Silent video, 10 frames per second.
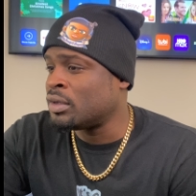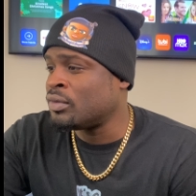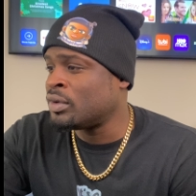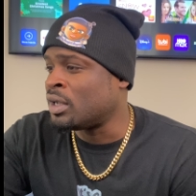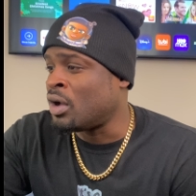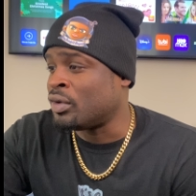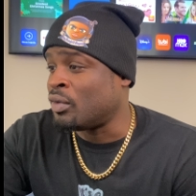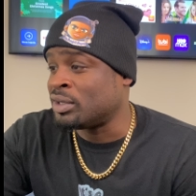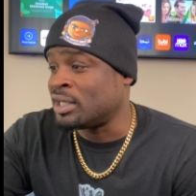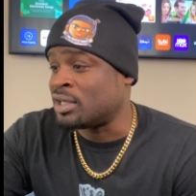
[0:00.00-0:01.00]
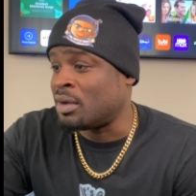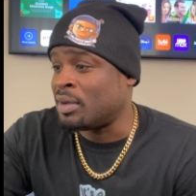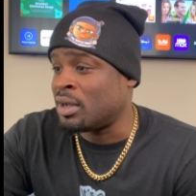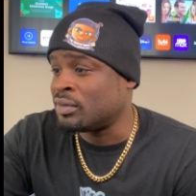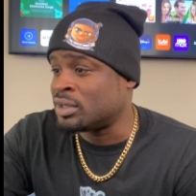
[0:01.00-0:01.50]
Well, I don't know what they talking
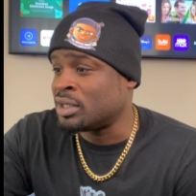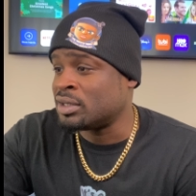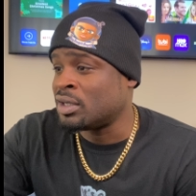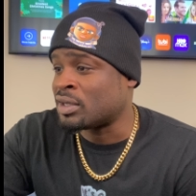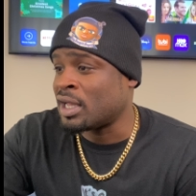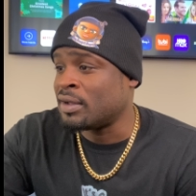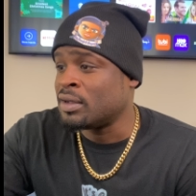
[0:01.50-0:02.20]
about with this. Okay.